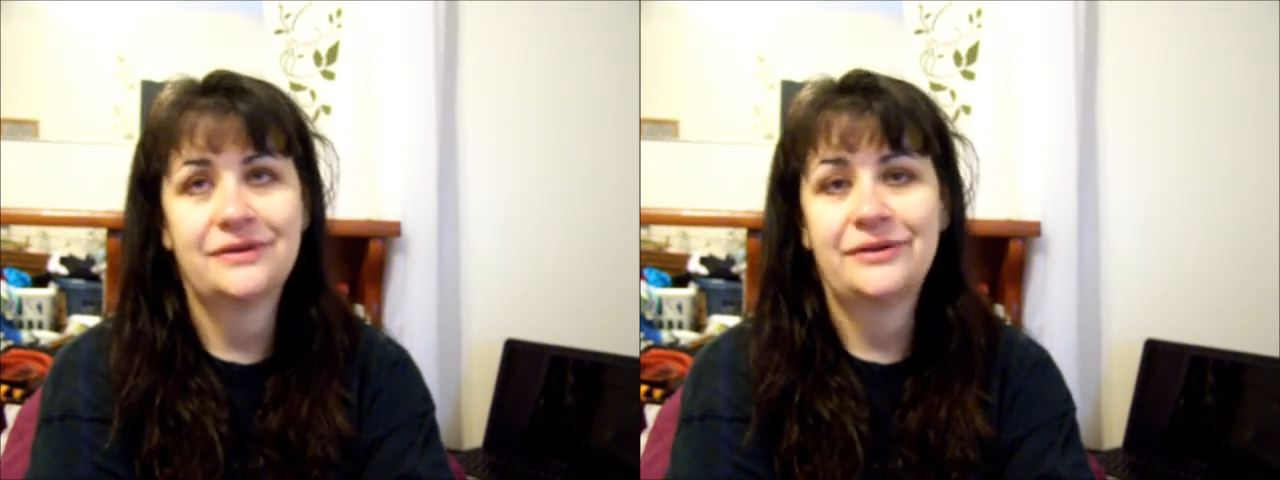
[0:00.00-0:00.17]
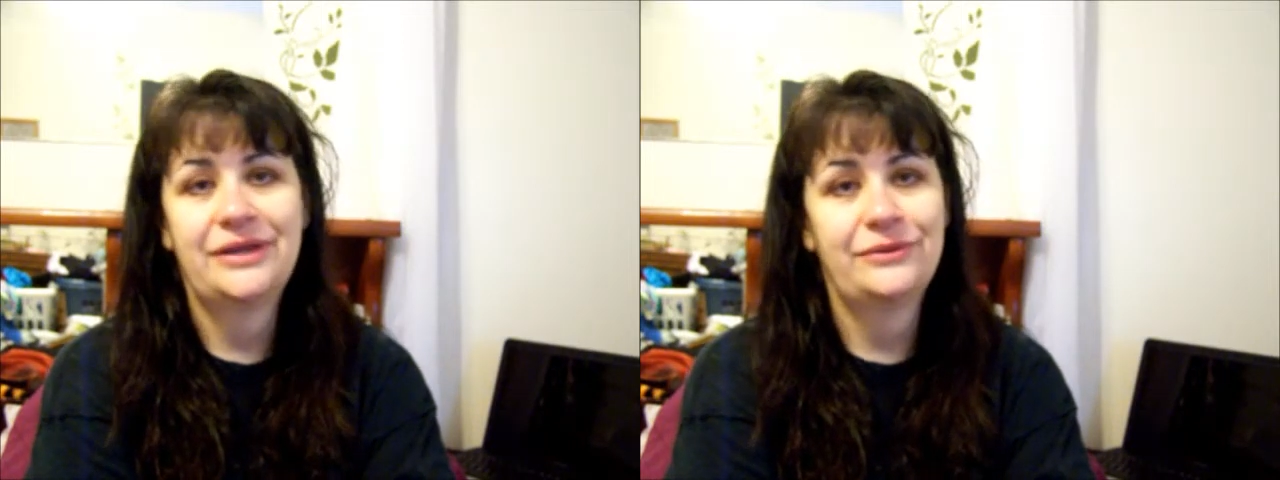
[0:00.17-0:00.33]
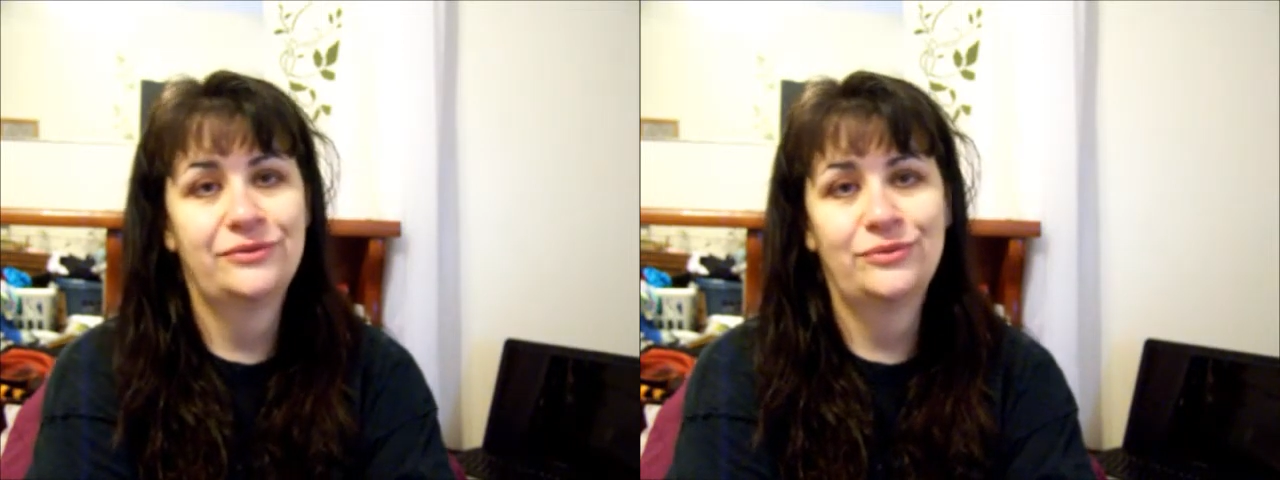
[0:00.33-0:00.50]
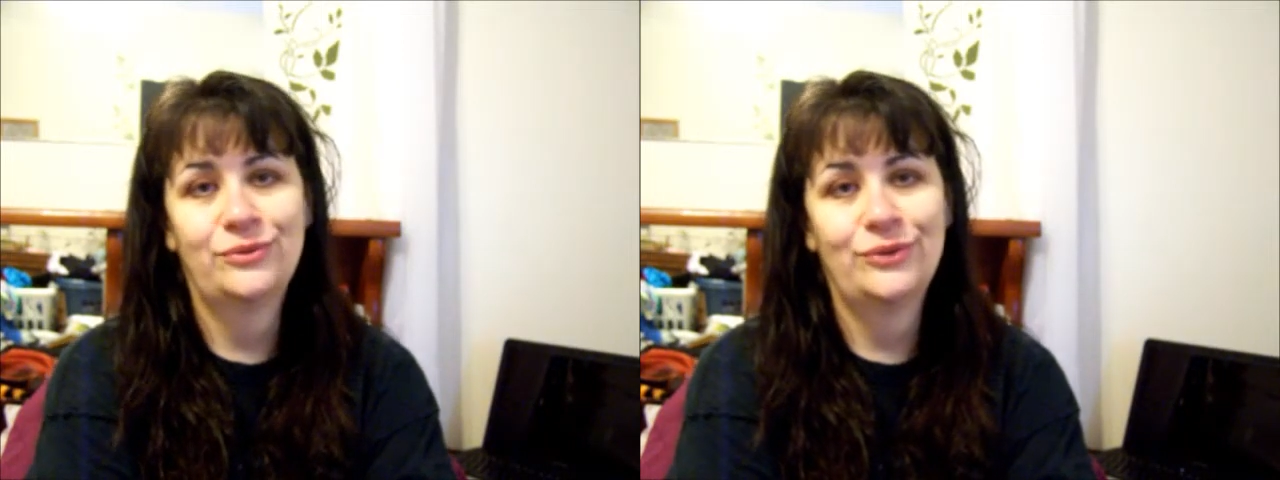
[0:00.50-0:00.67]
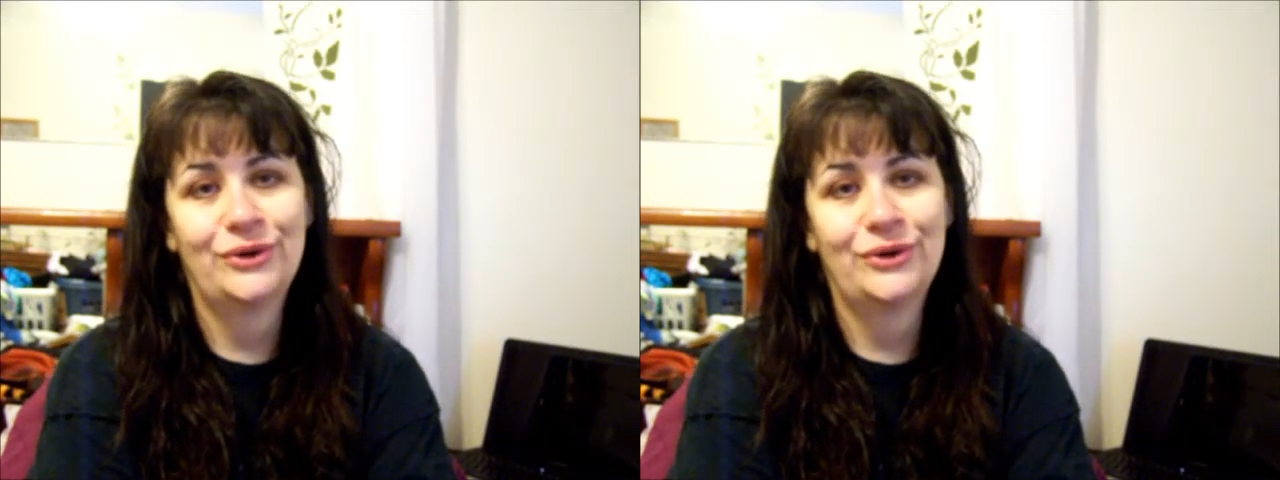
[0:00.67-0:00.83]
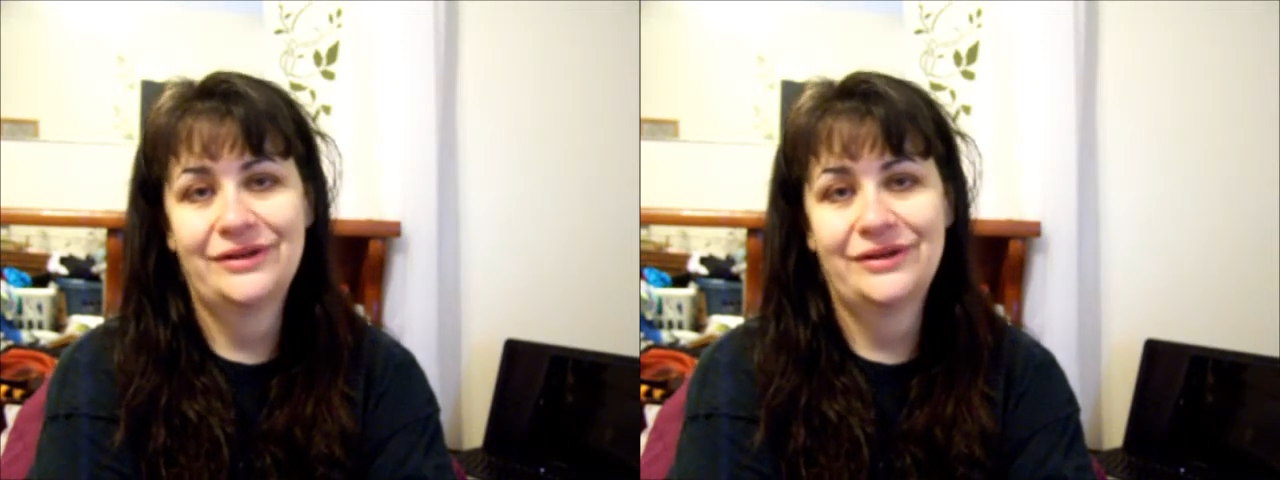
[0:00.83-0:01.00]
he was
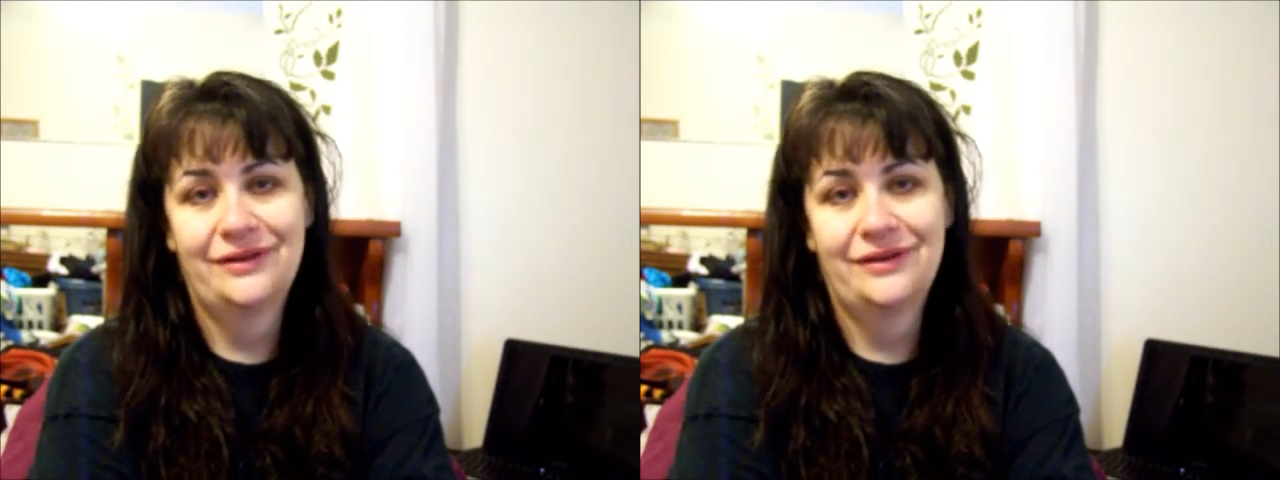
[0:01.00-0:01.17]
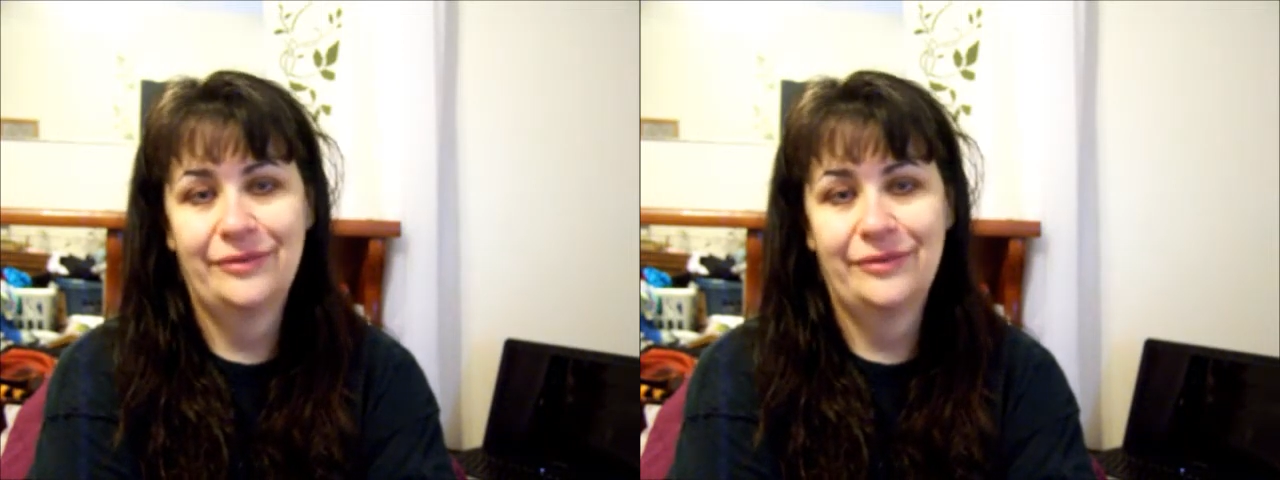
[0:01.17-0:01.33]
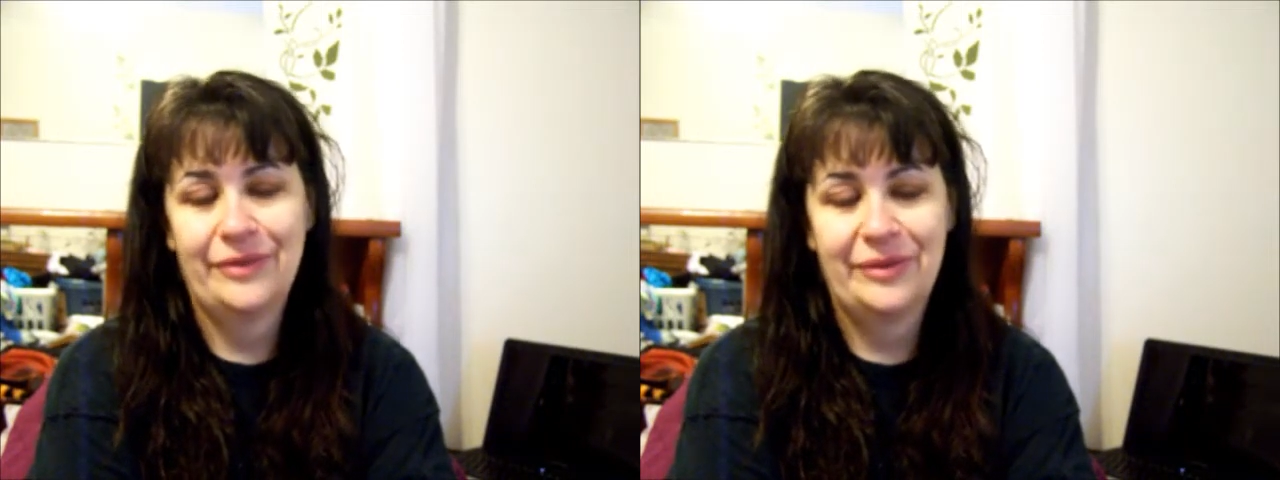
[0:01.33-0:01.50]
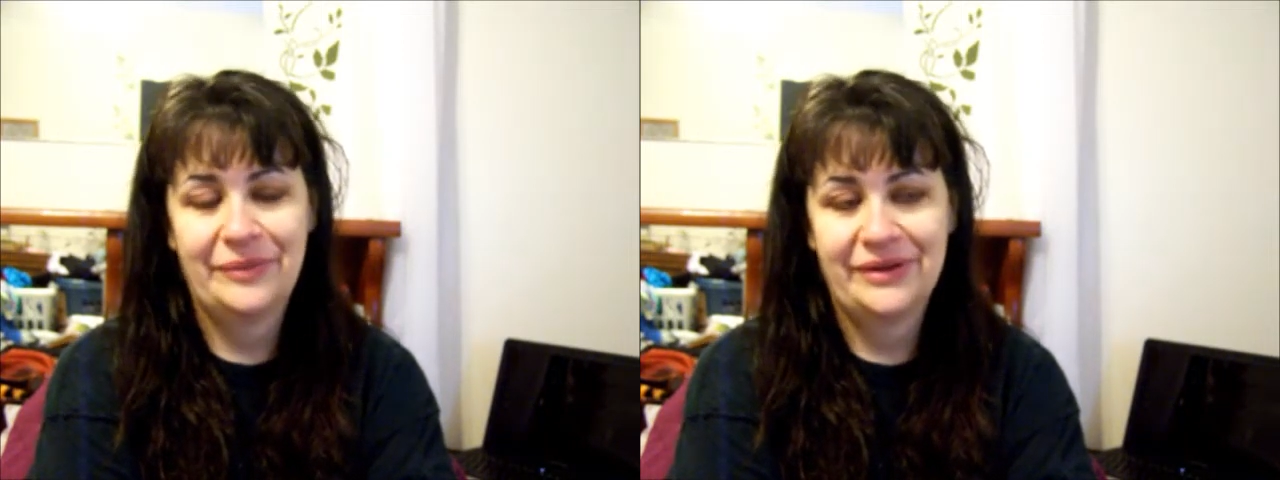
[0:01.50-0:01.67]
worried sick about